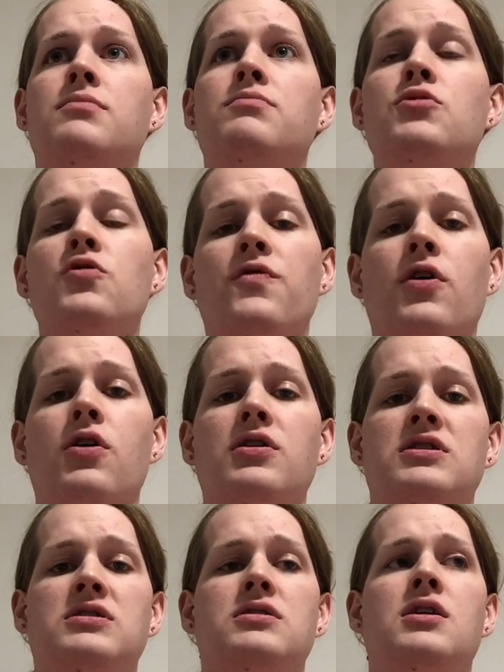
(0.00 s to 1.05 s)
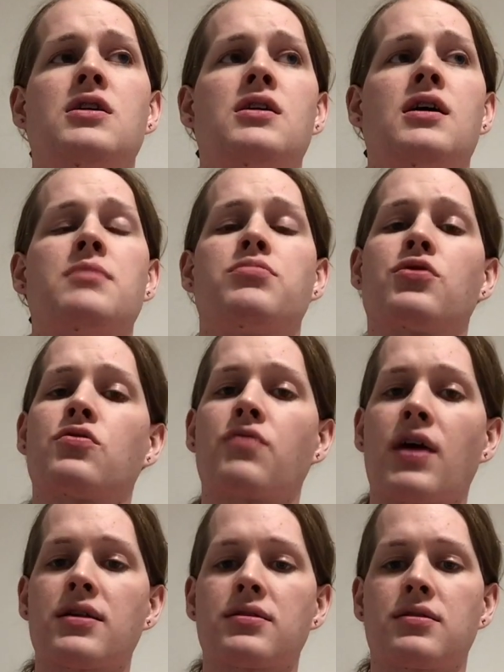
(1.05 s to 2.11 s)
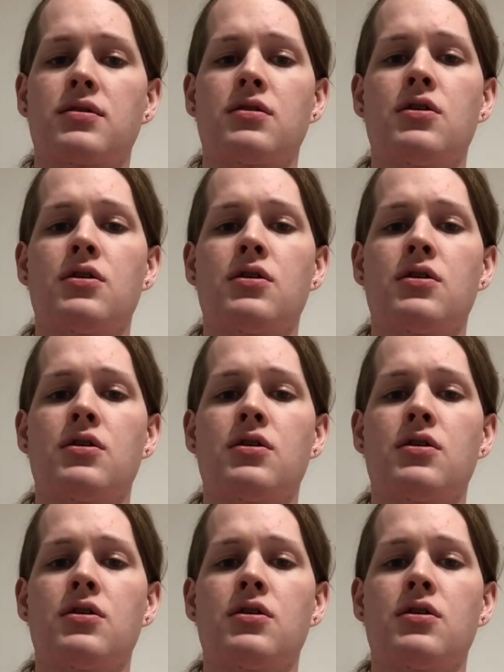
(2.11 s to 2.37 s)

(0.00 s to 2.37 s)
move on and progress